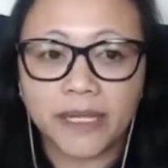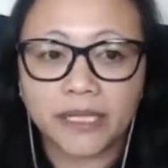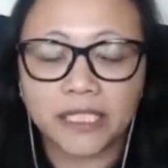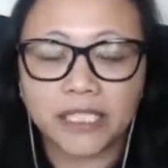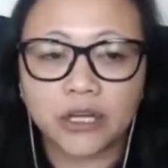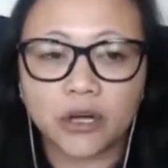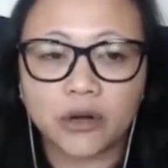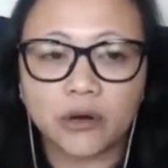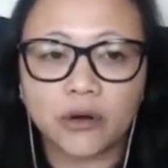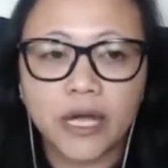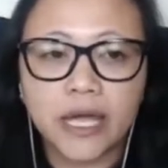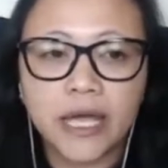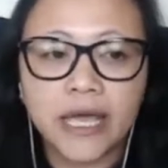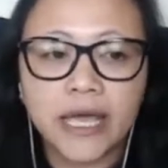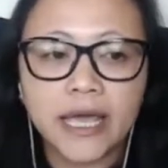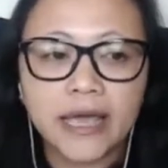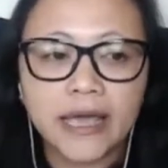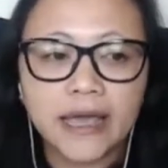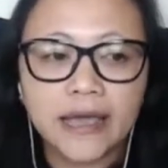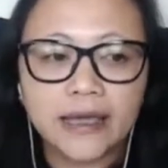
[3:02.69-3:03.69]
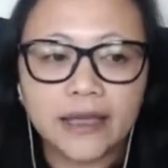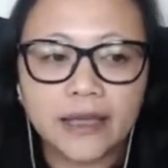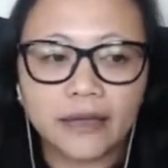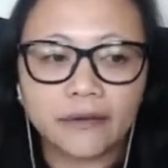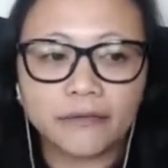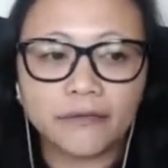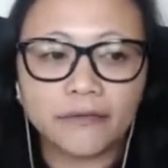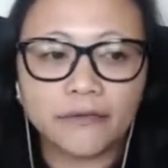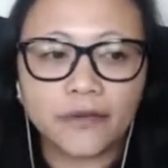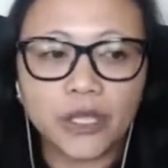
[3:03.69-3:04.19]
So if
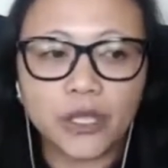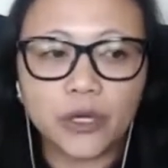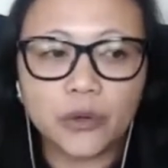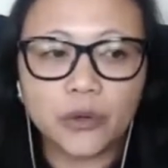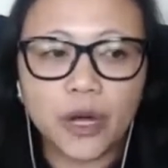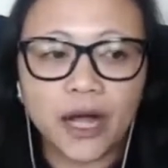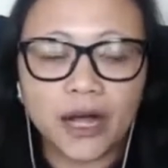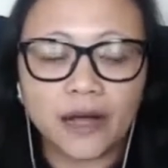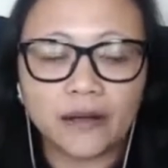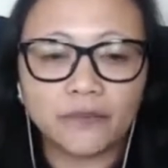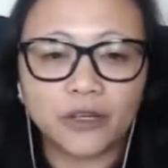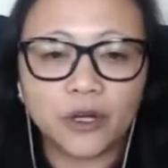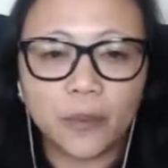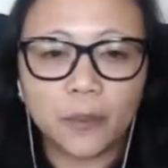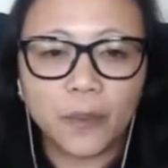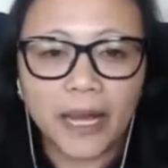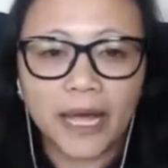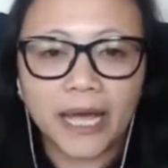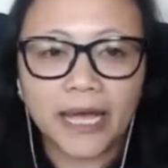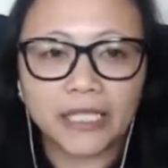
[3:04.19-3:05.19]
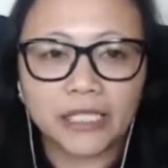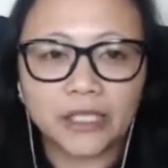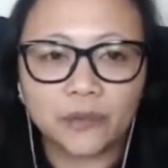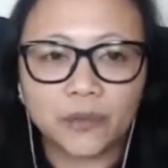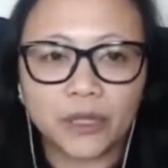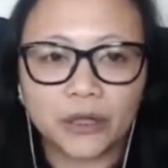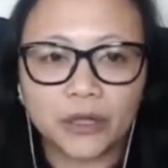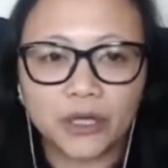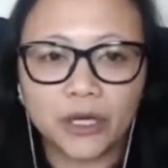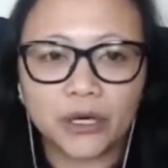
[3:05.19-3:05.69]
you have complied
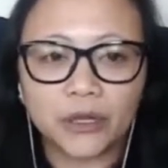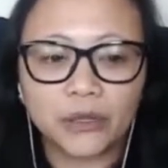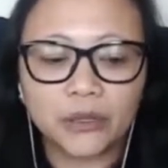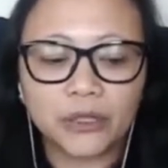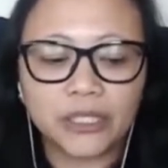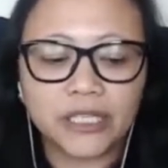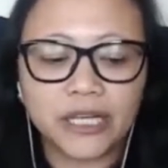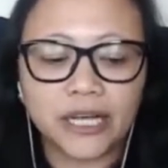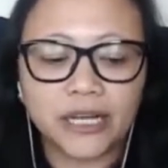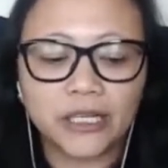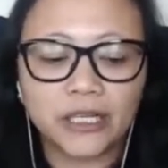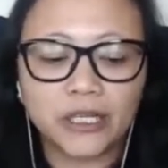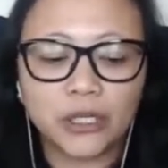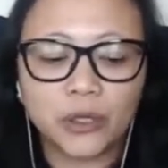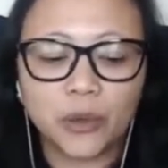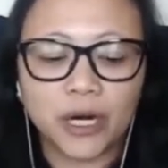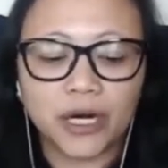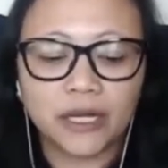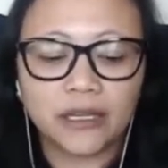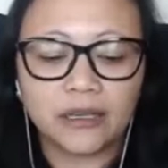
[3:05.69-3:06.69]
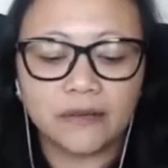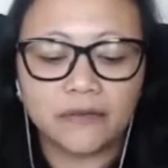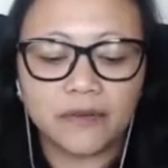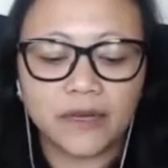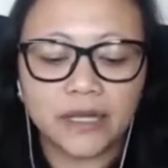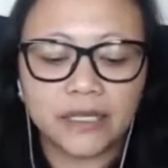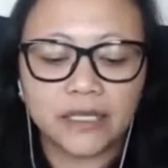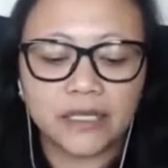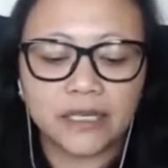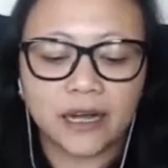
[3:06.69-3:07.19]
with those and you are given
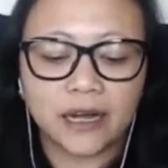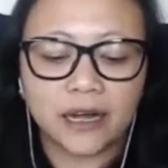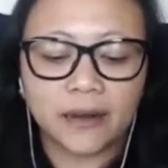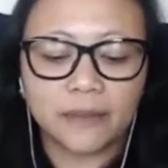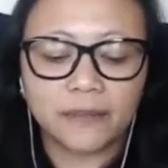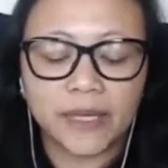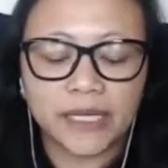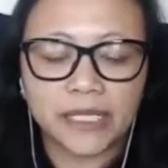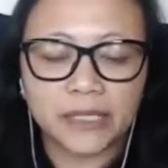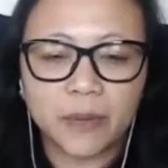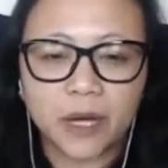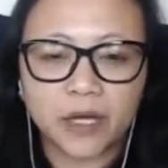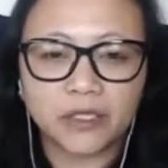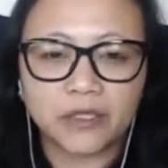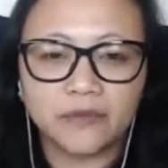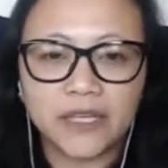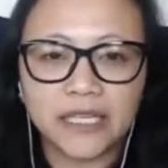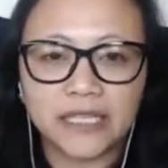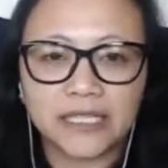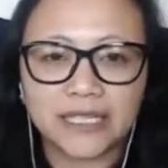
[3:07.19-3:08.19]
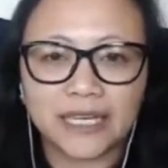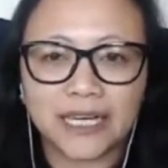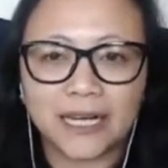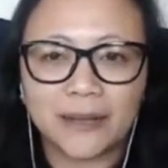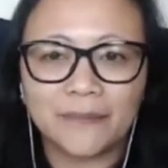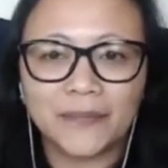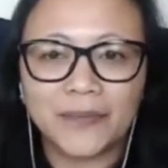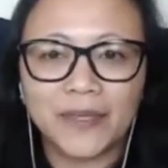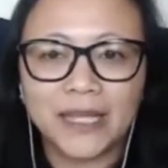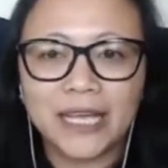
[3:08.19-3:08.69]
a spouse visa,
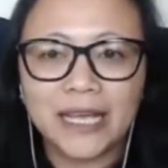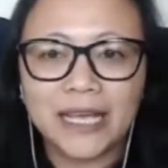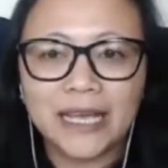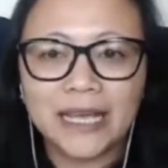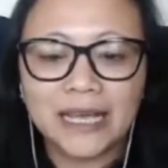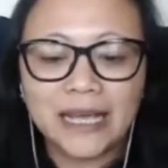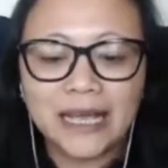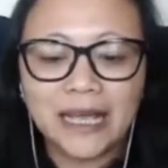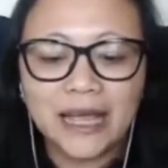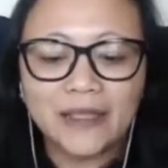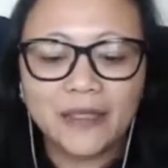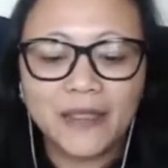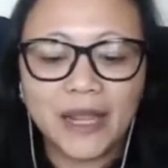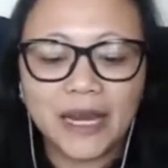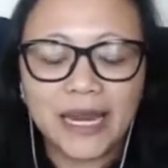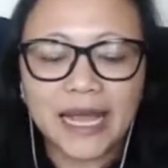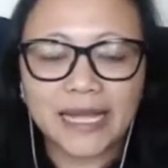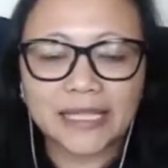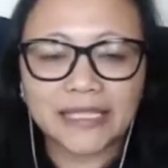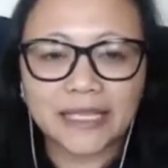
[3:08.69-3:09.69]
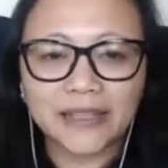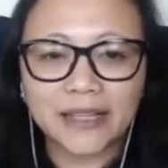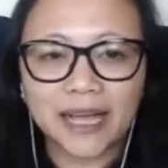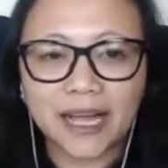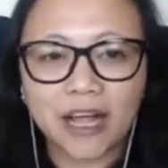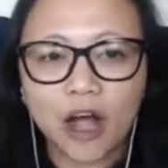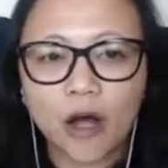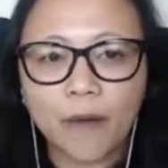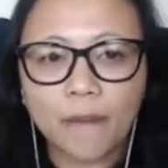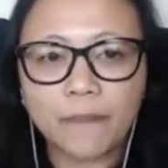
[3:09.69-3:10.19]
the letter
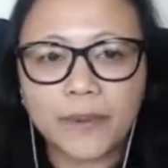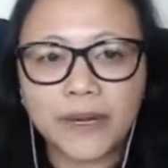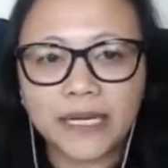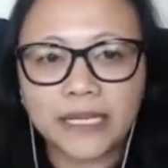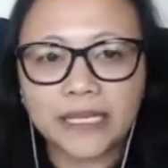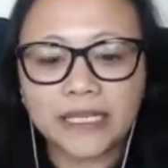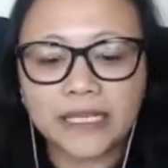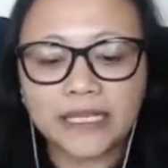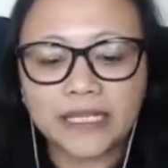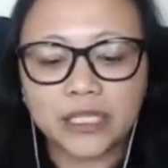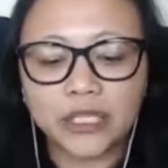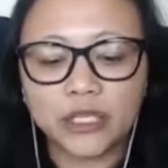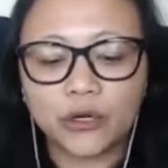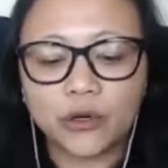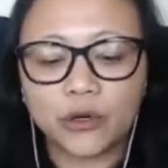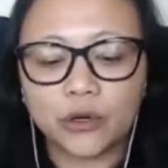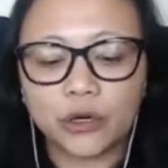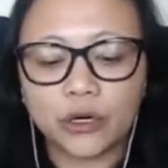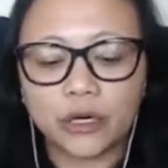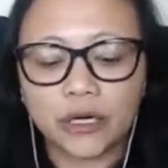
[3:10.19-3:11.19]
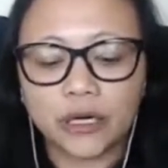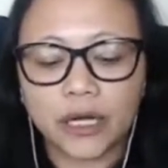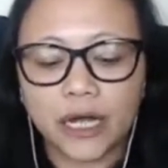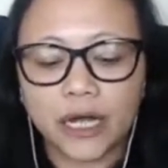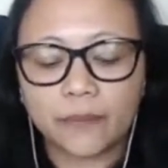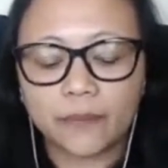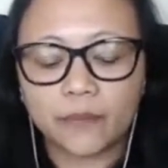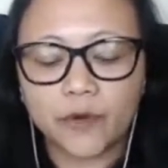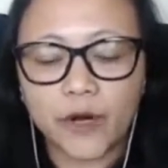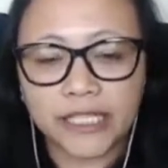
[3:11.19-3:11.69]
that accompanies your
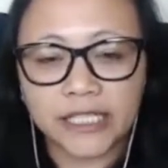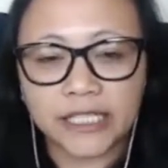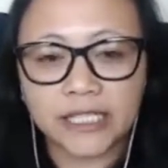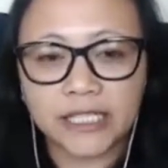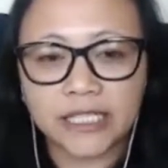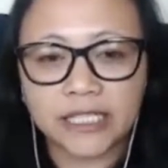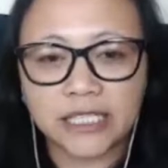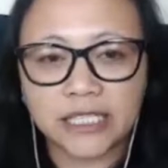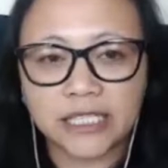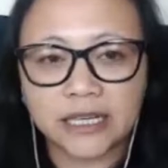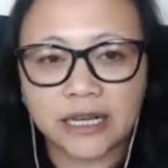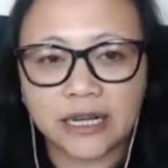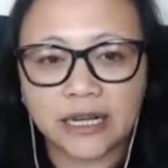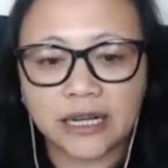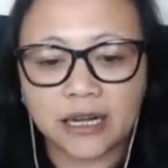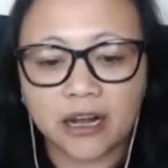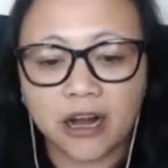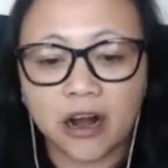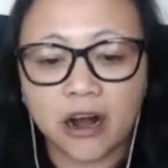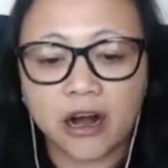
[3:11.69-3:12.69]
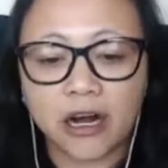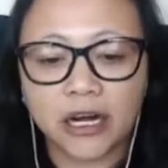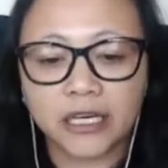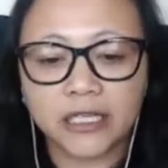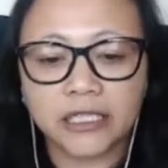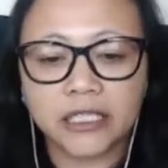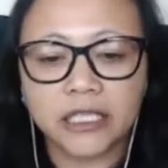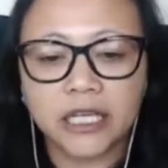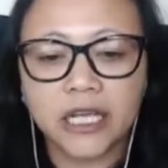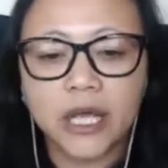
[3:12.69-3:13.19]
residence
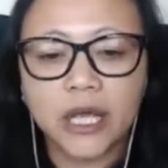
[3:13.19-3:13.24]
card